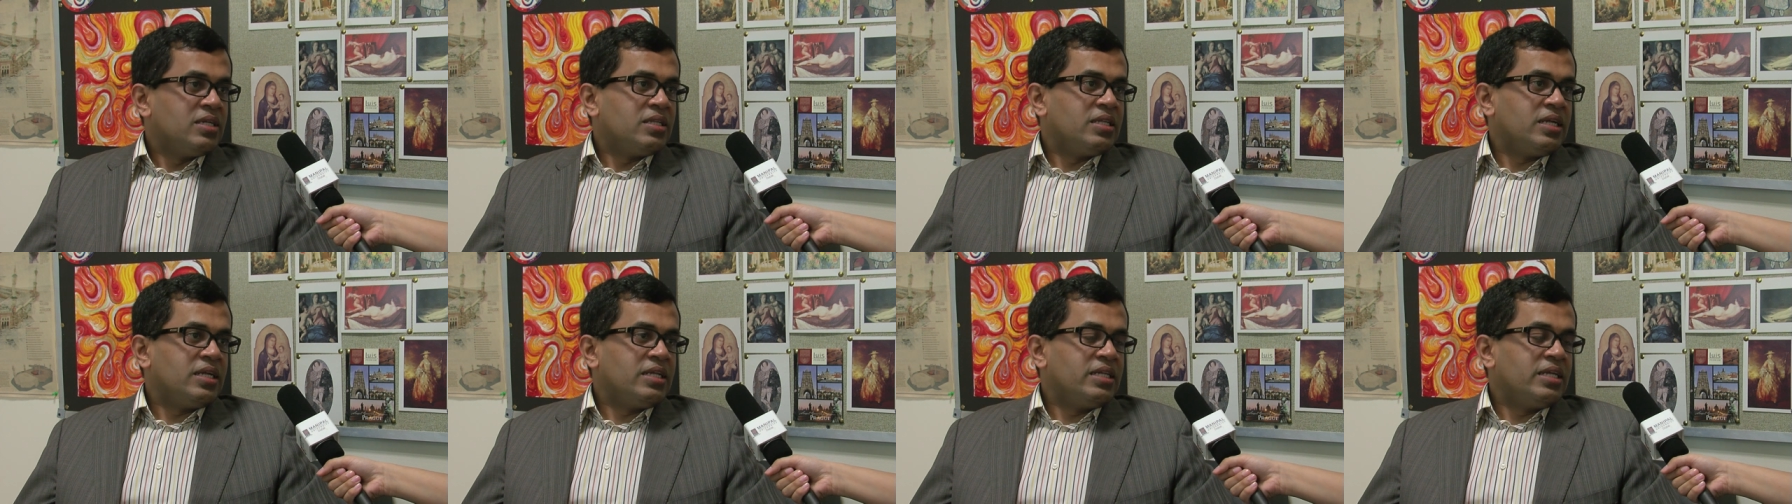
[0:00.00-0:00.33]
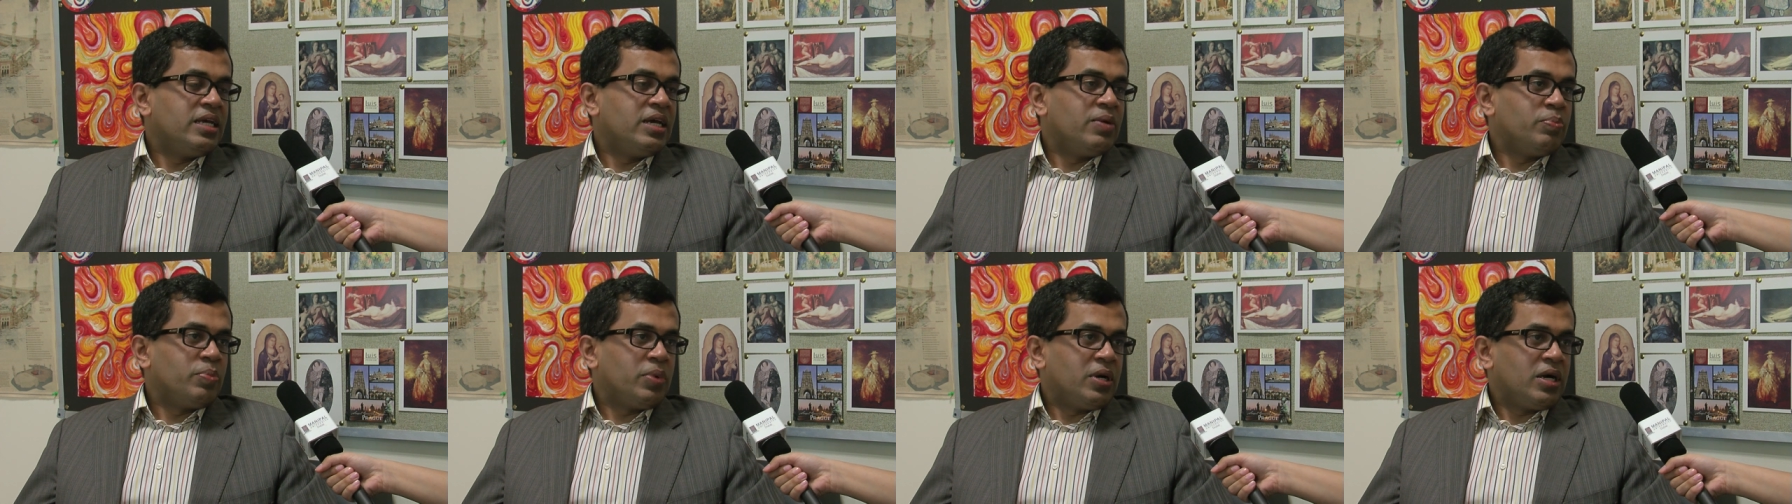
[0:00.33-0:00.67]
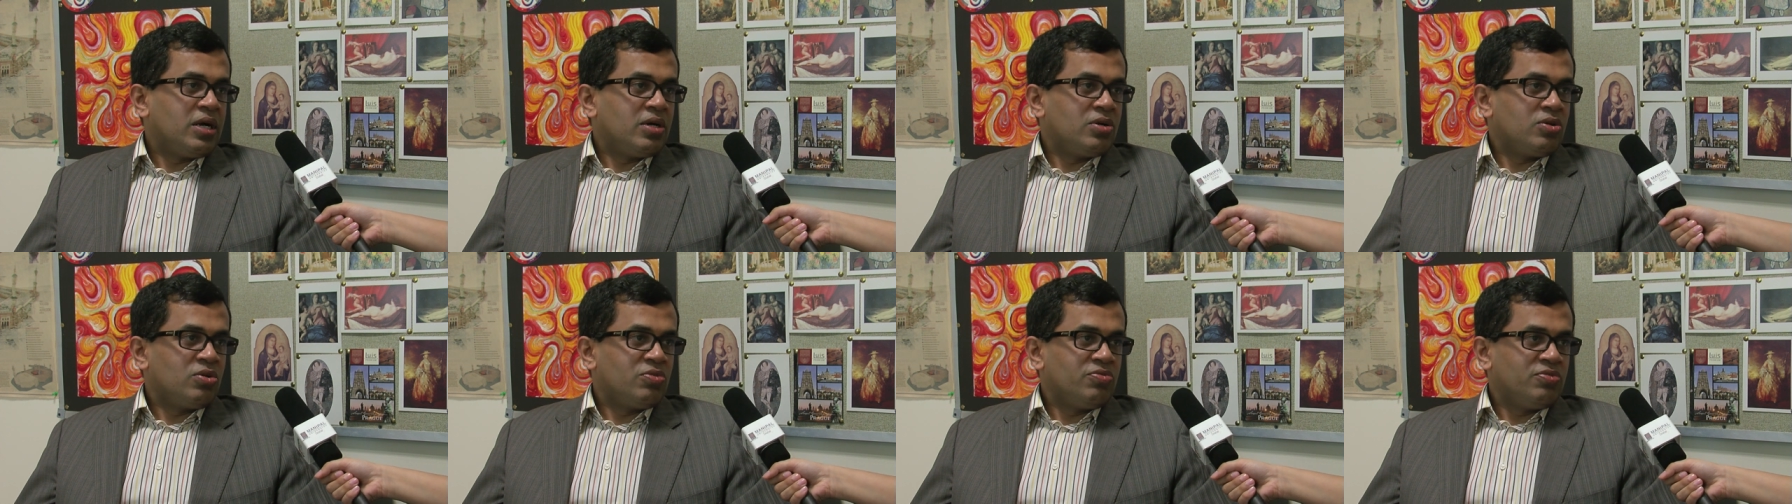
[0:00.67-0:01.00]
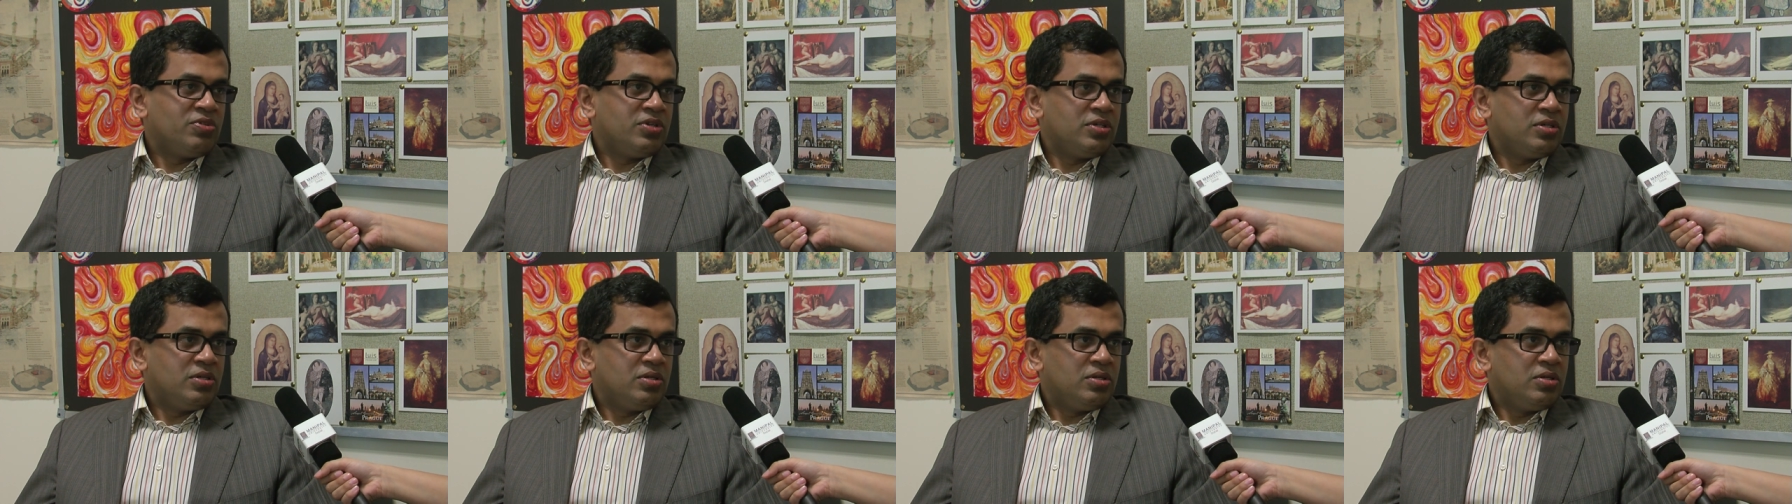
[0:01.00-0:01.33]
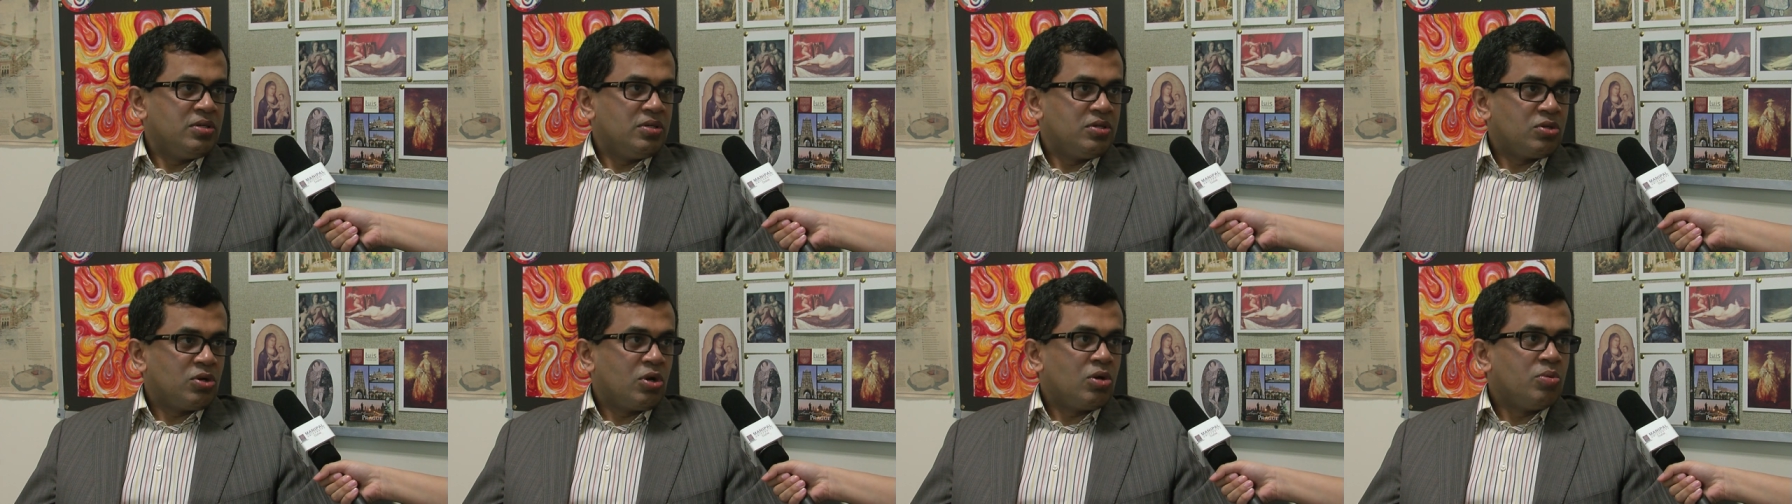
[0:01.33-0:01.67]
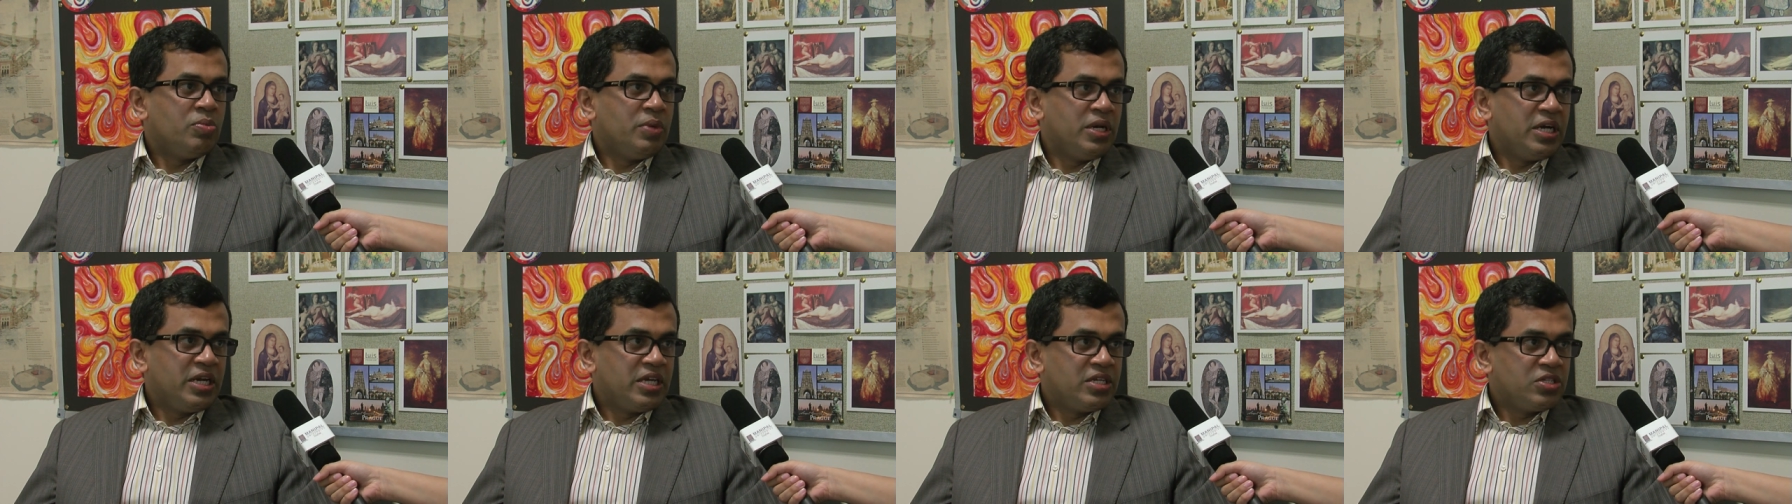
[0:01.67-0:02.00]
that they are part of a tall
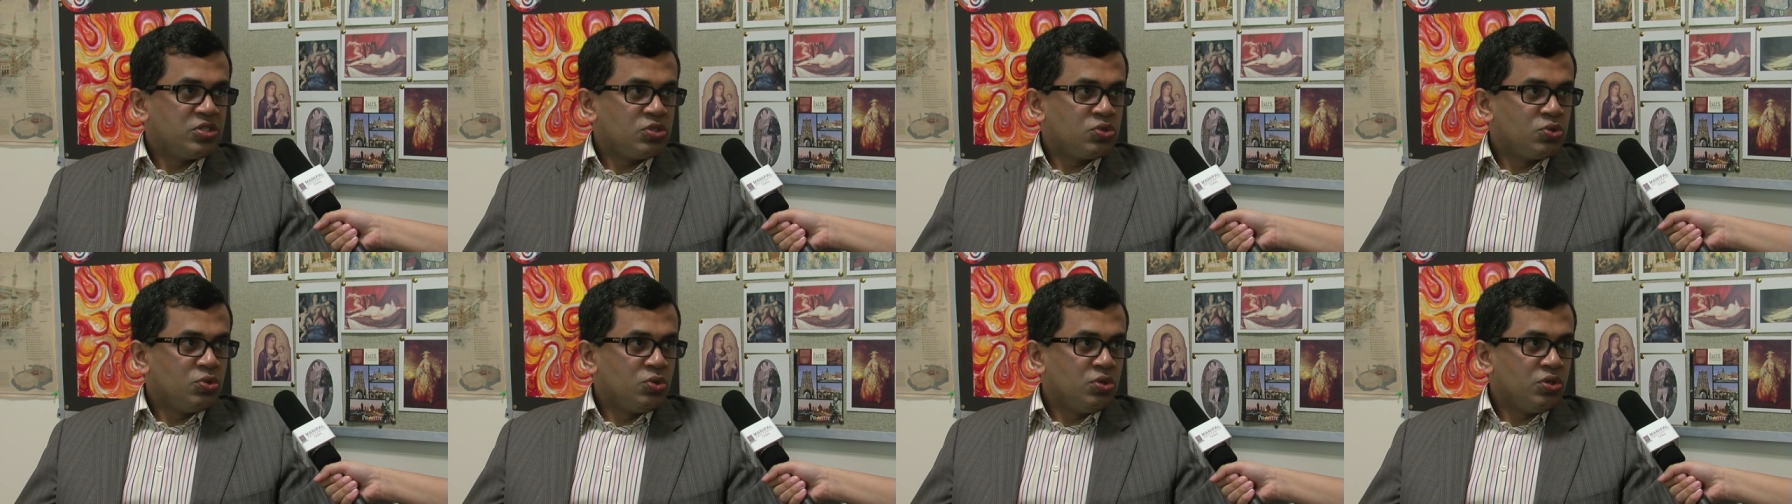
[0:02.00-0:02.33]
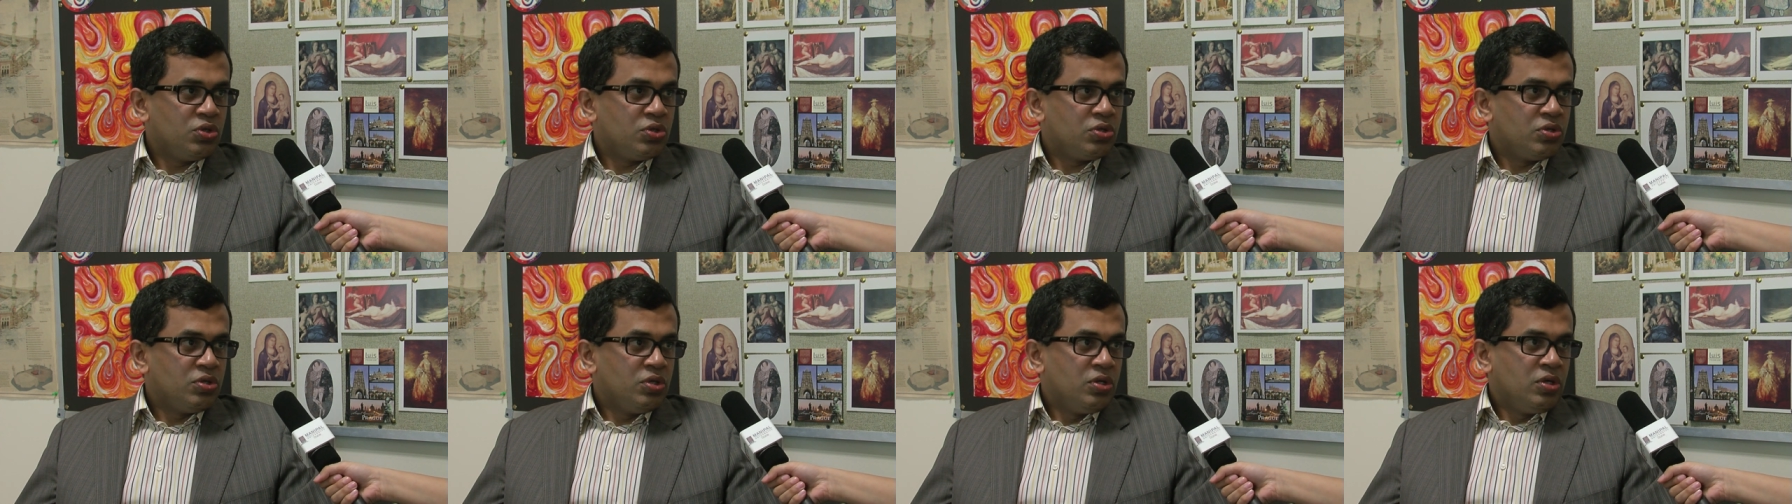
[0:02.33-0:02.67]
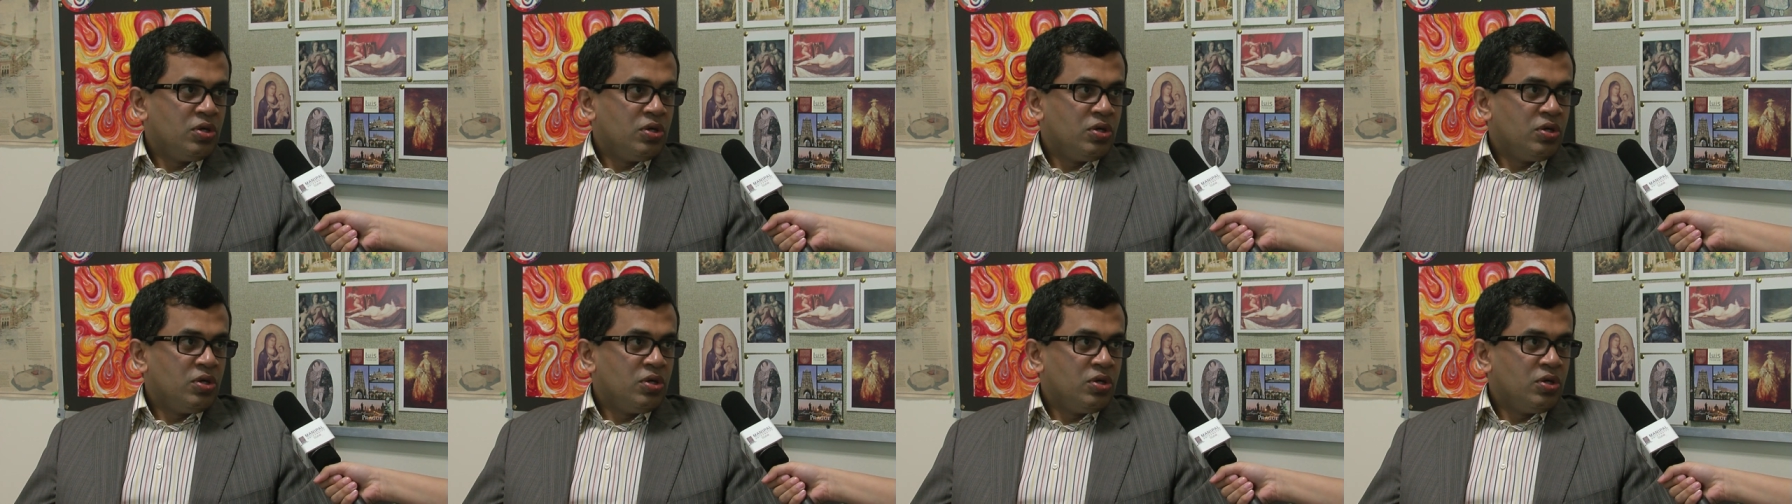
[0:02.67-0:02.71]
building studio